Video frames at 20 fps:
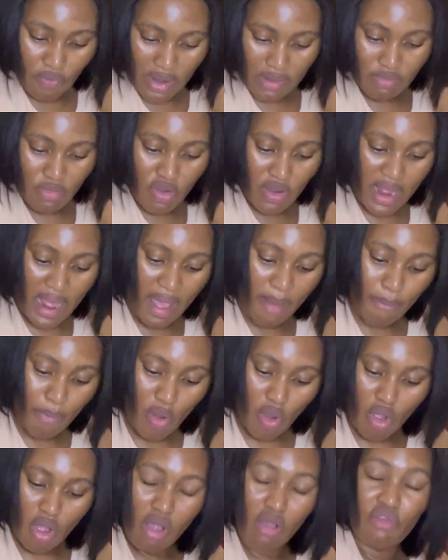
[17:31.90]
more cup
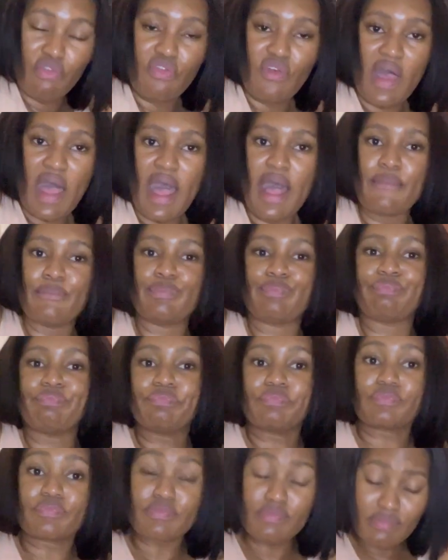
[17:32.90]
of
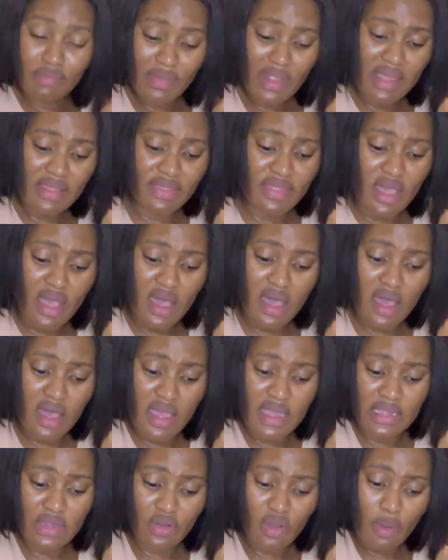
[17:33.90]
the
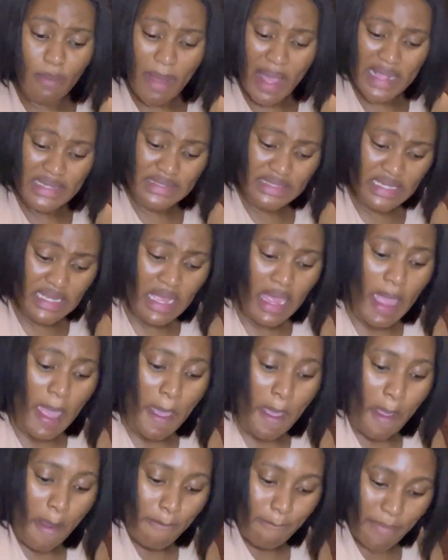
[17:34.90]
inkomazi,
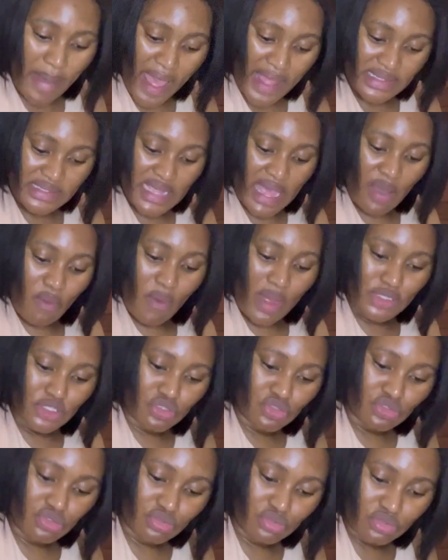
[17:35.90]
but I want
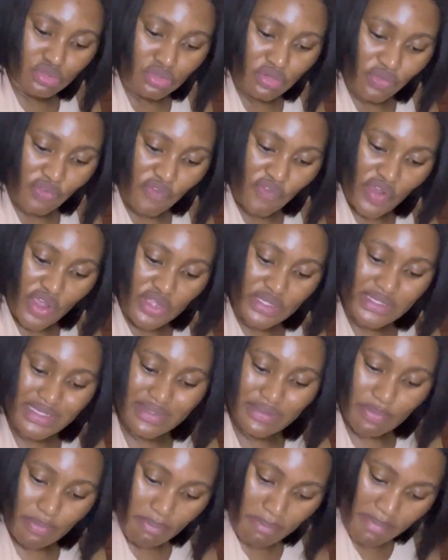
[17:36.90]
to
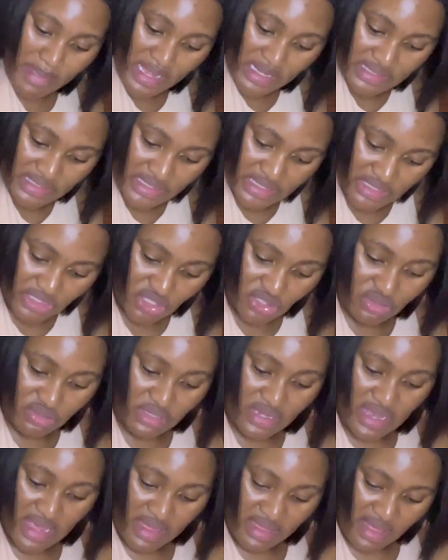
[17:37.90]
first mix this
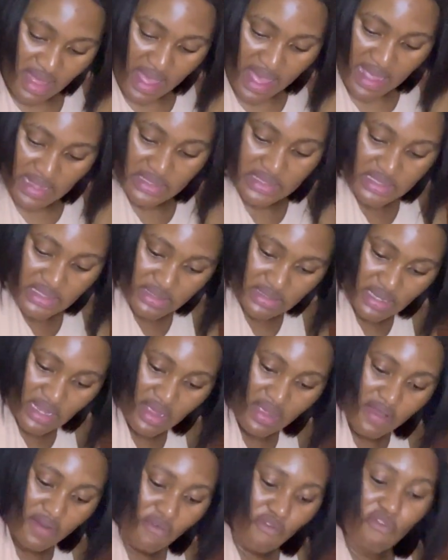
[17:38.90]
together as
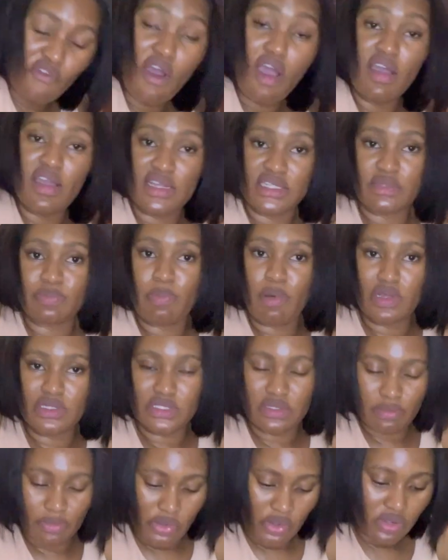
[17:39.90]
far as
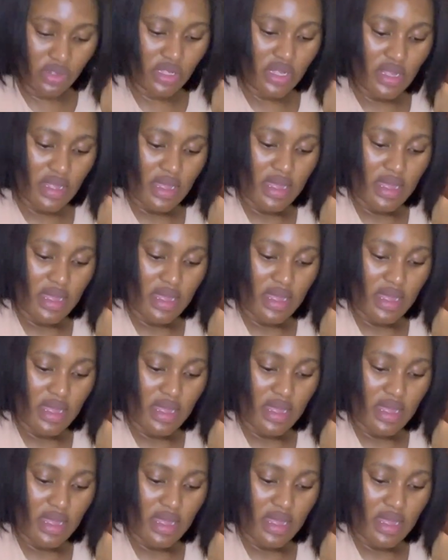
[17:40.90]
possible,